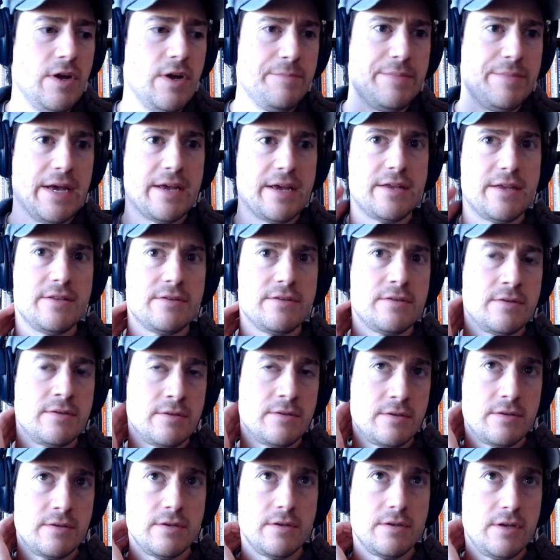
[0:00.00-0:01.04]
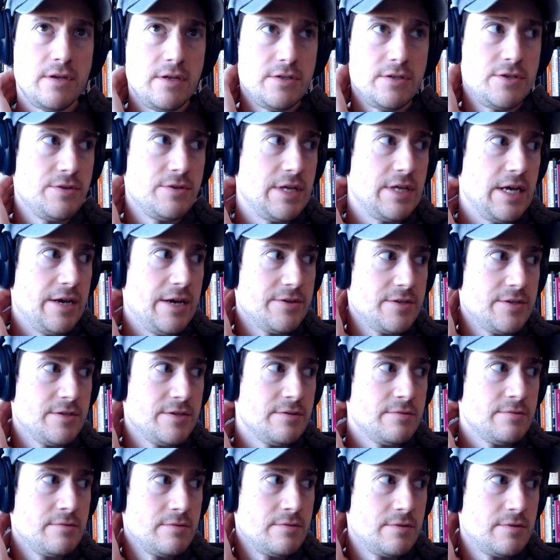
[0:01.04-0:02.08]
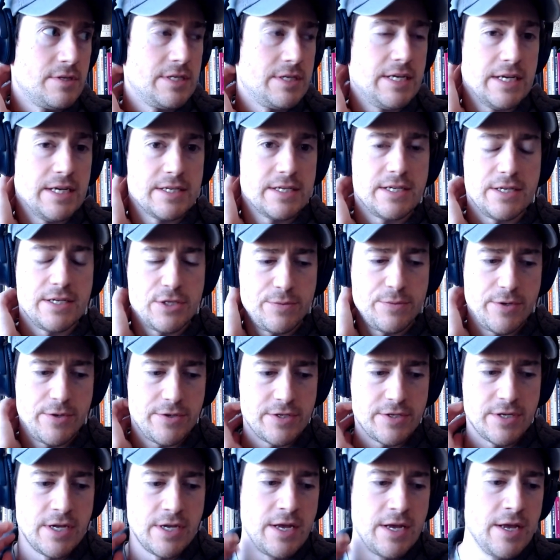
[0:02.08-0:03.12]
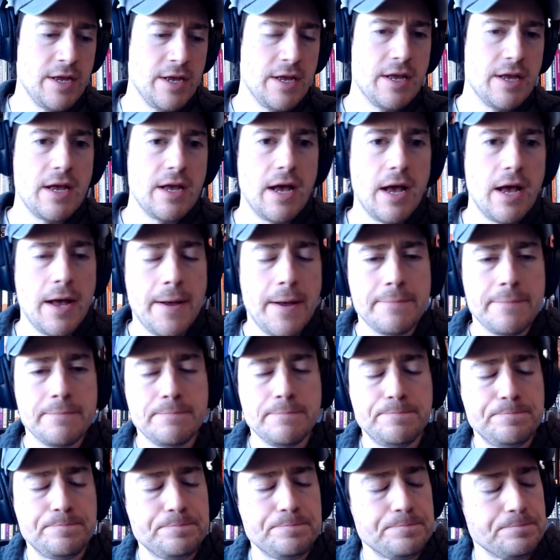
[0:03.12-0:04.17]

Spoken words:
back in 2006, I suppose. The